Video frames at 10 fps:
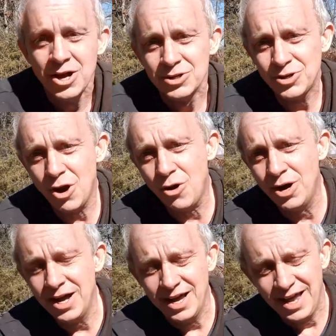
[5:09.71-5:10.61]
So
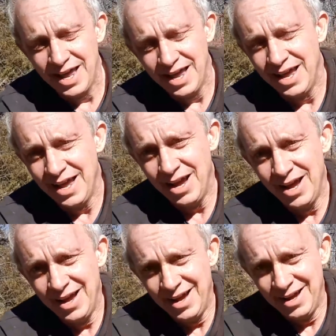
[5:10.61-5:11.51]

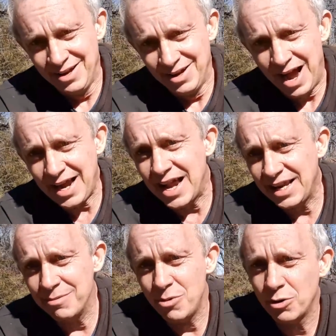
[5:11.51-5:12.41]
I got to
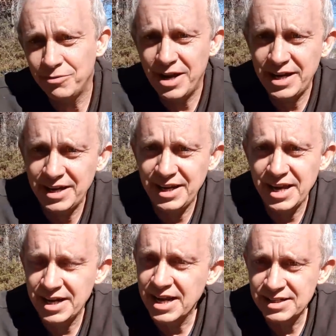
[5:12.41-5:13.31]
get motivated
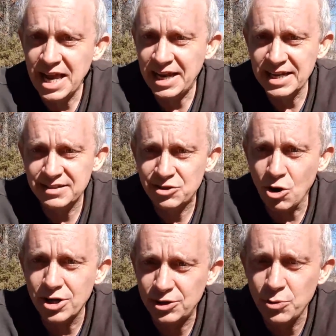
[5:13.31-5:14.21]
again and, and get
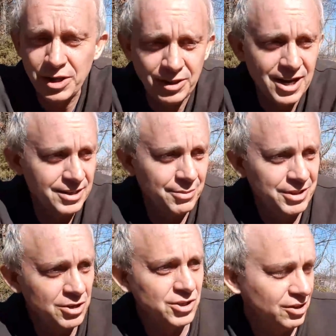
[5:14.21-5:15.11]
started doing things. I
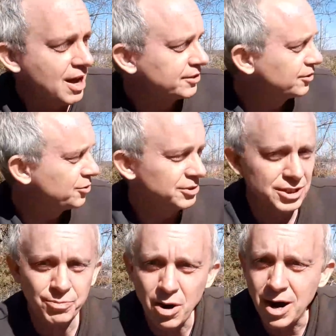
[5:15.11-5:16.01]
mean, there's a lot to do in
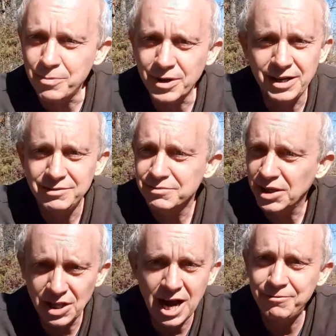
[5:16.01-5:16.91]
this property,
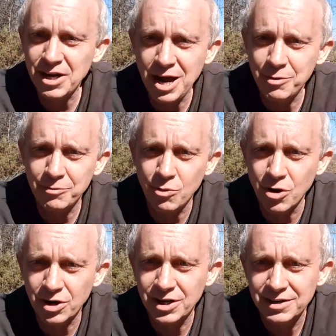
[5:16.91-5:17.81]
a lifetime of
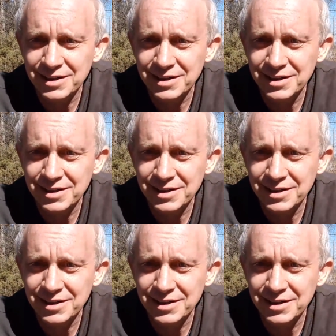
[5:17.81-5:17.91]
work,